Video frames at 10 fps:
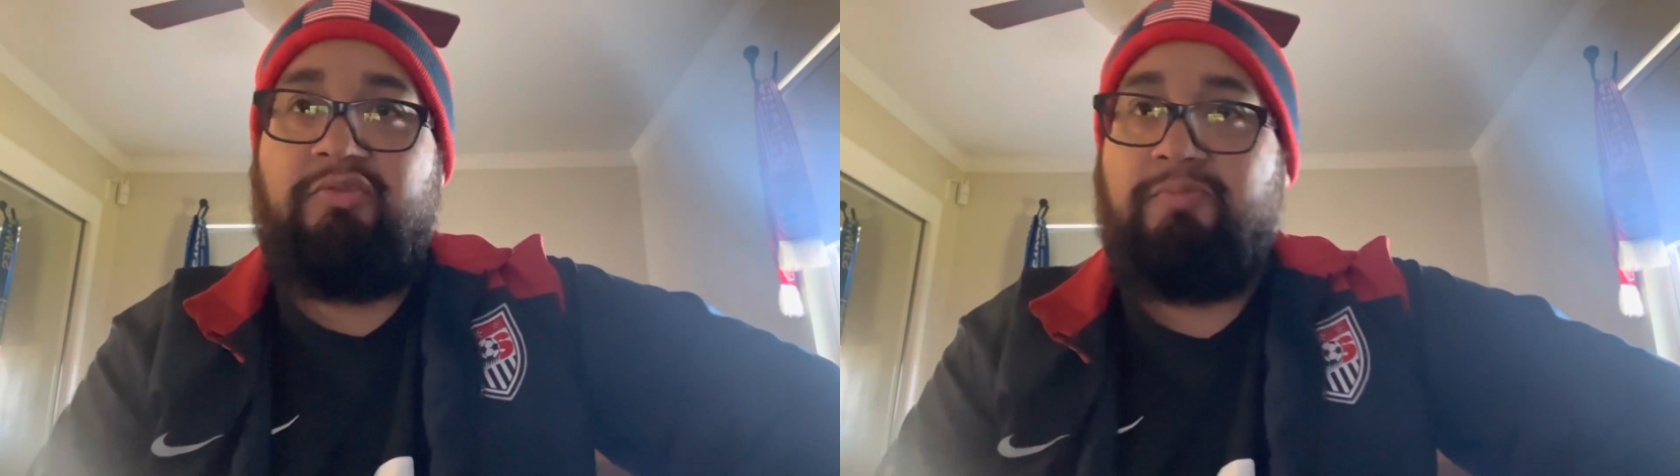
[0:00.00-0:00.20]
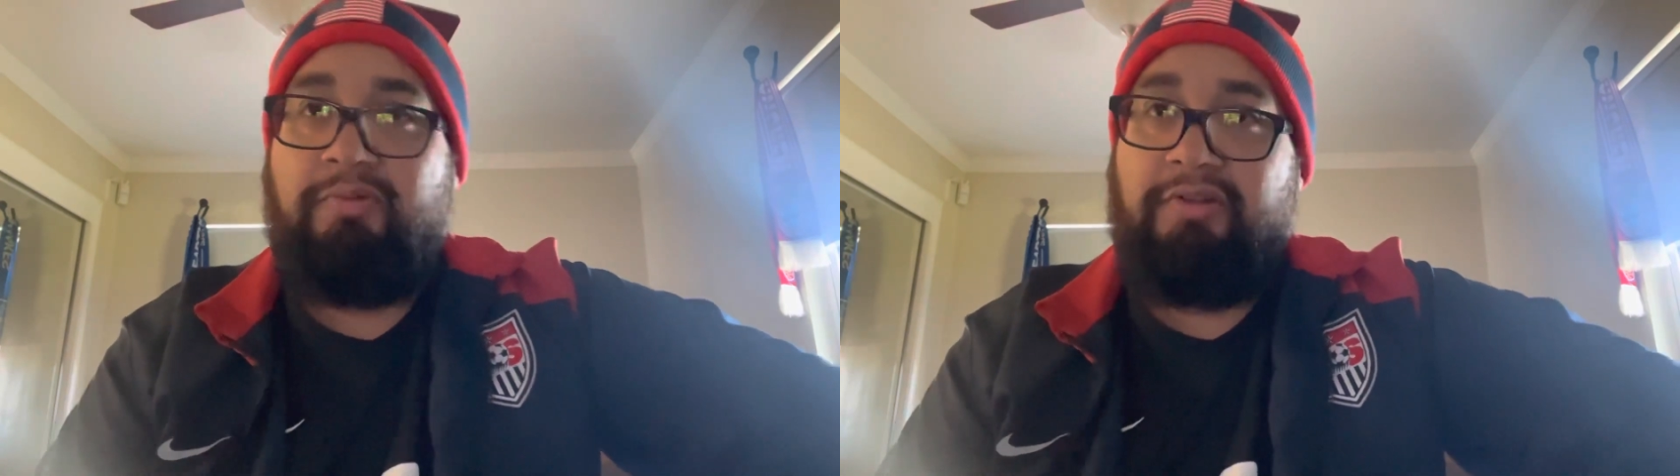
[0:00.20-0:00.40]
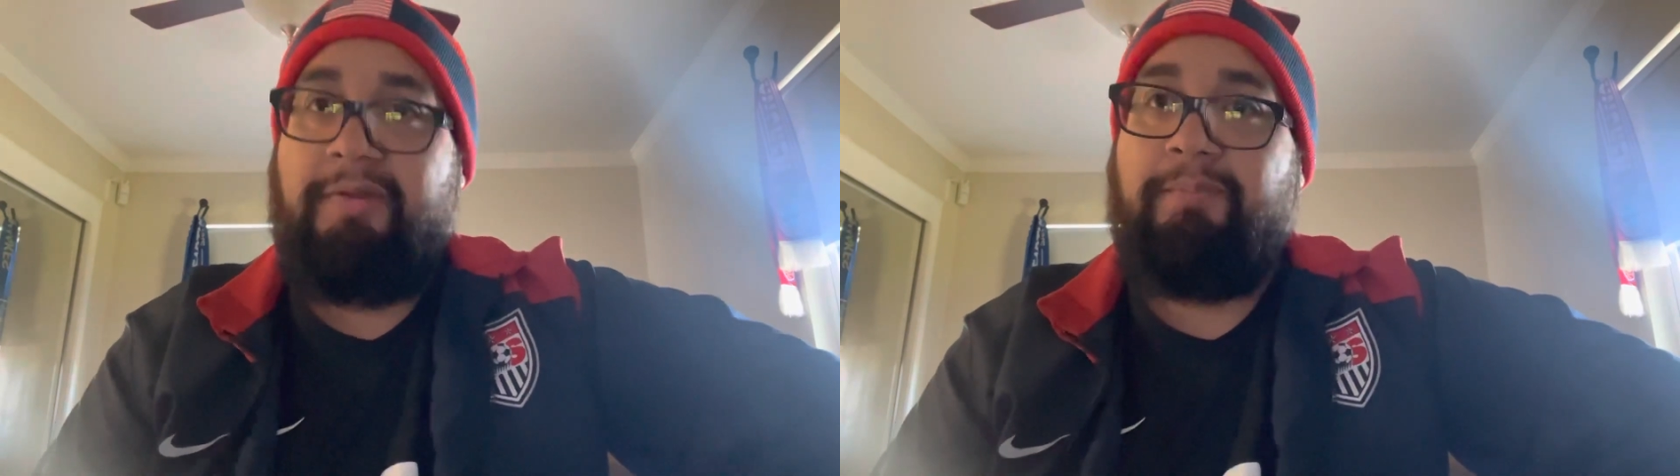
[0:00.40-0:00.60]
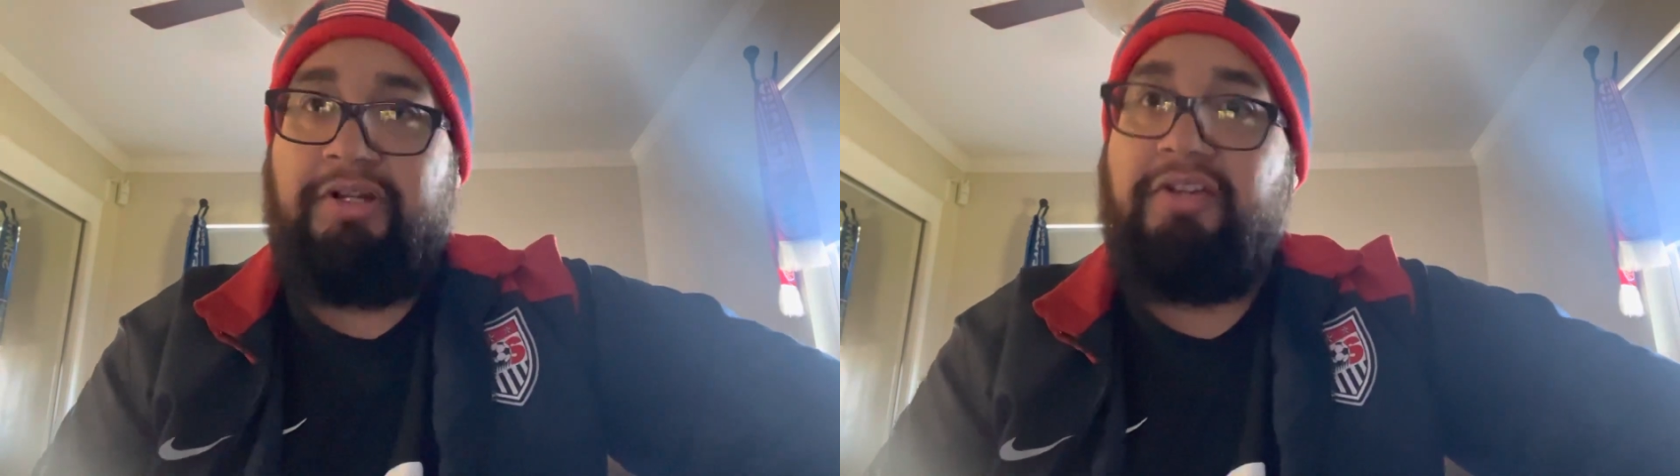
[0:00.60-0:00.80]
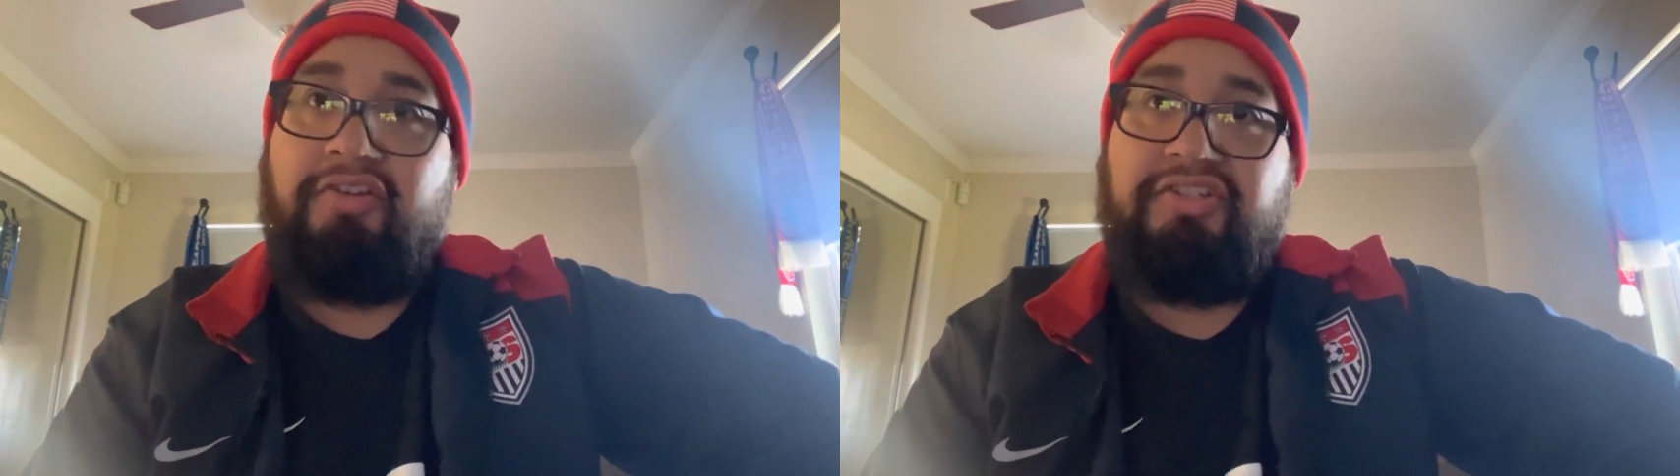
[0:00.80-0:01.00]
who put on a
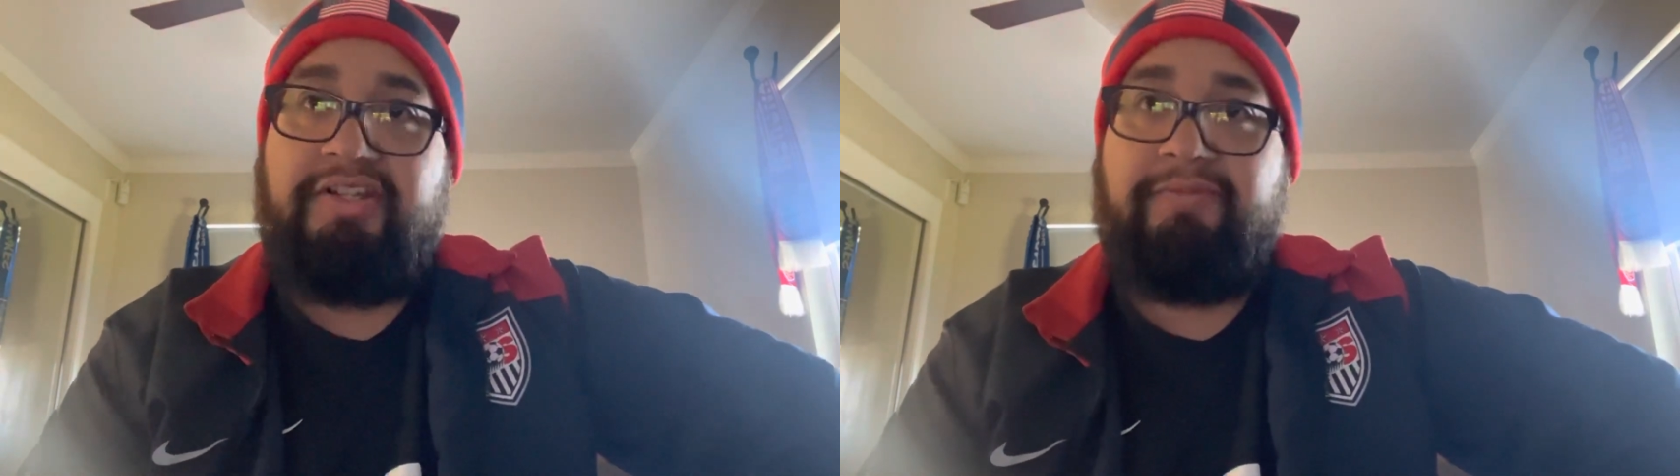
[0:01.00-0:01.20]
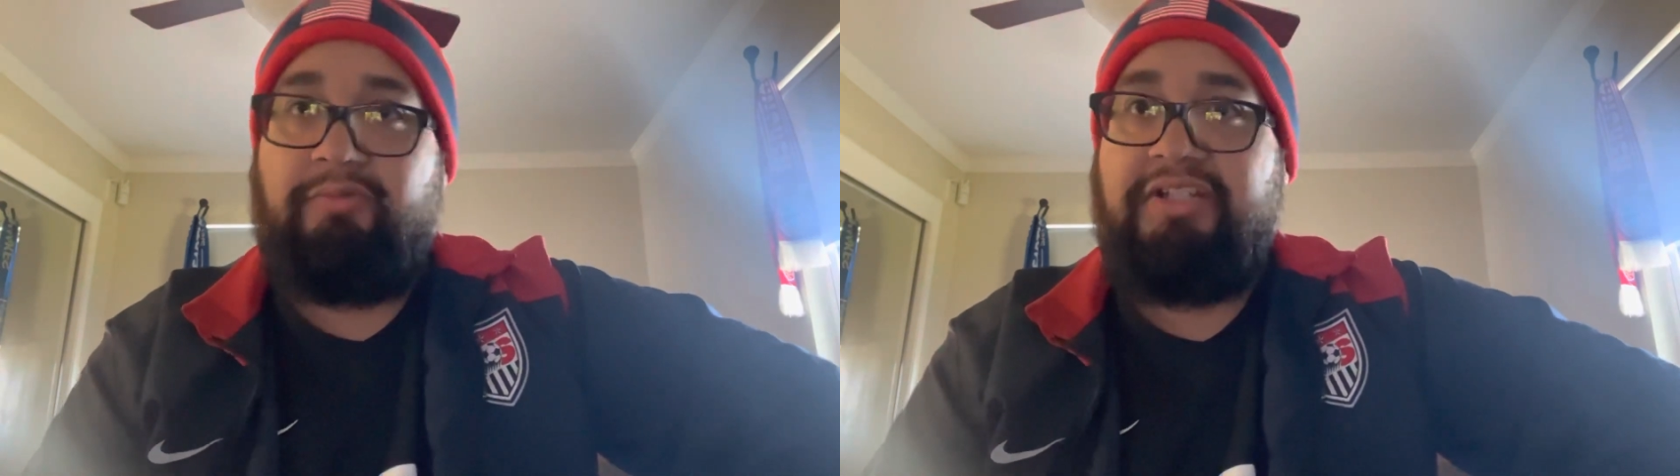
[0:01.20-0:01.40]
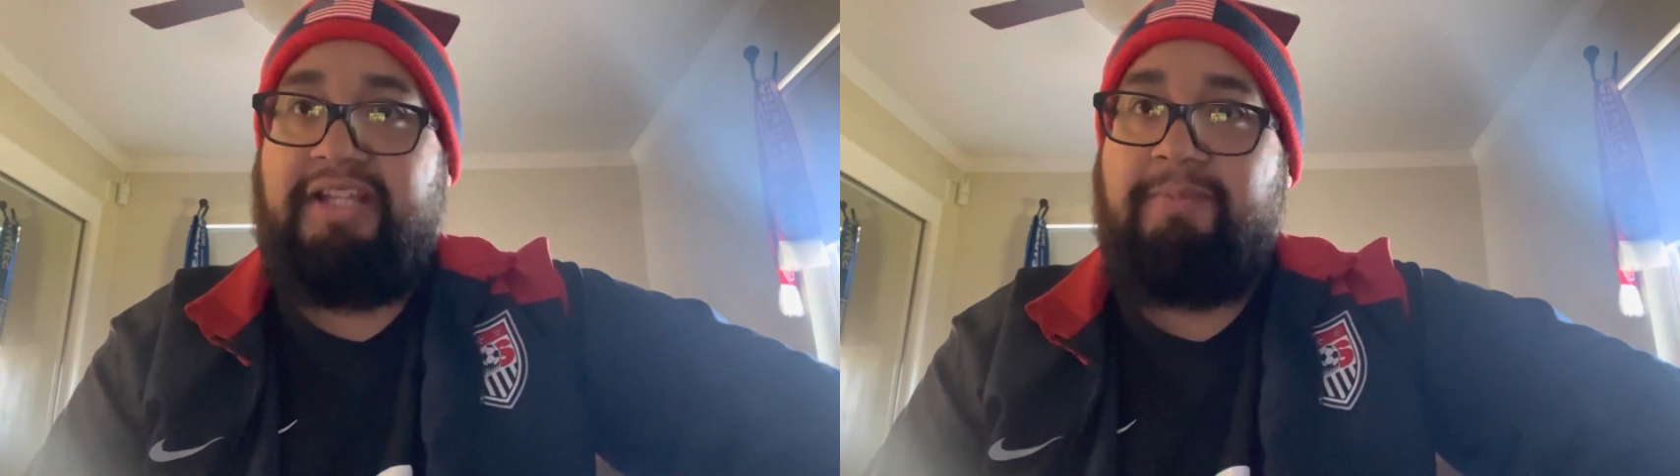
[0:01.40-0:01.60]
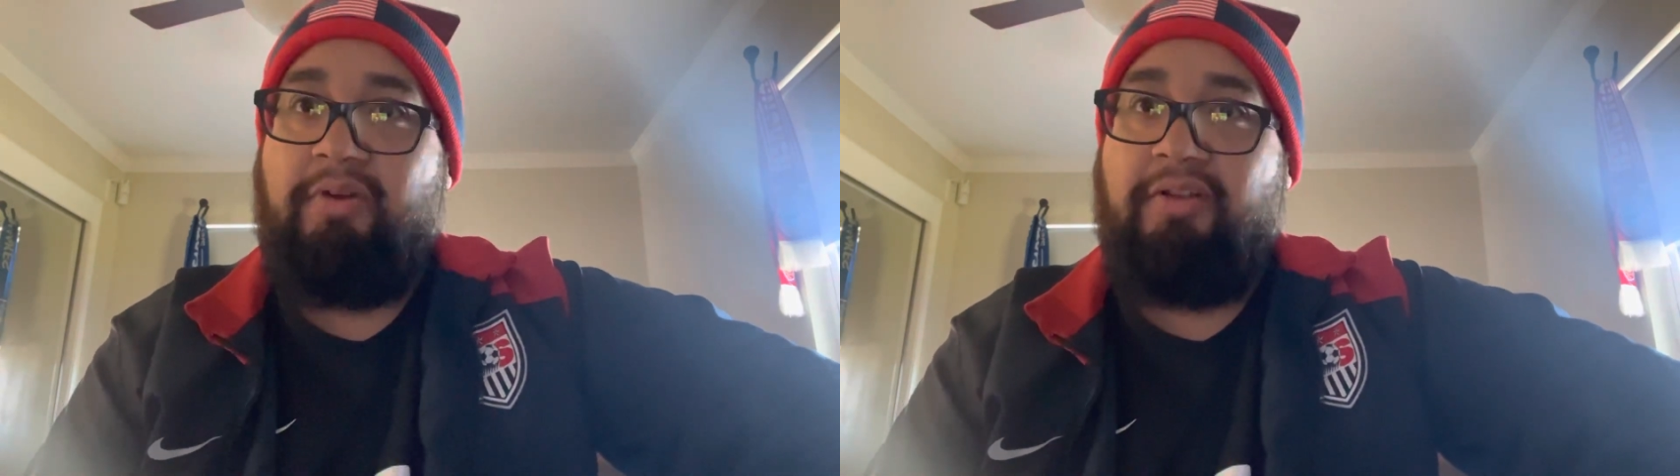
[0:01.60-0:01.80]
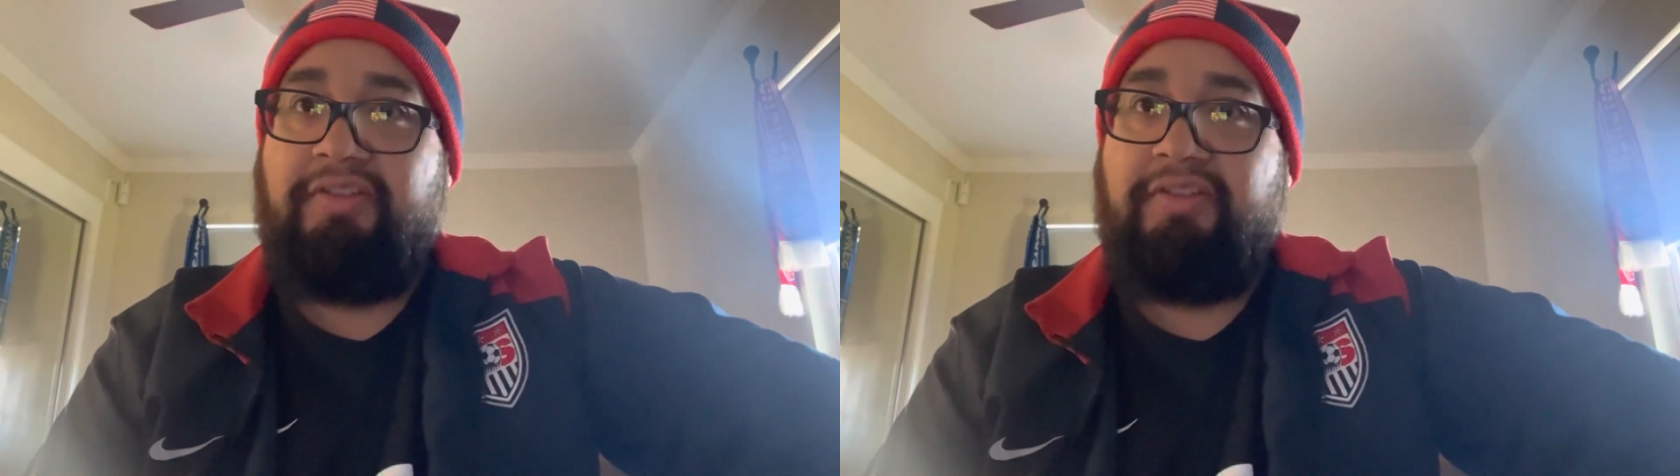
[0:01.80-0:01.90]
pretty good shift when he came on.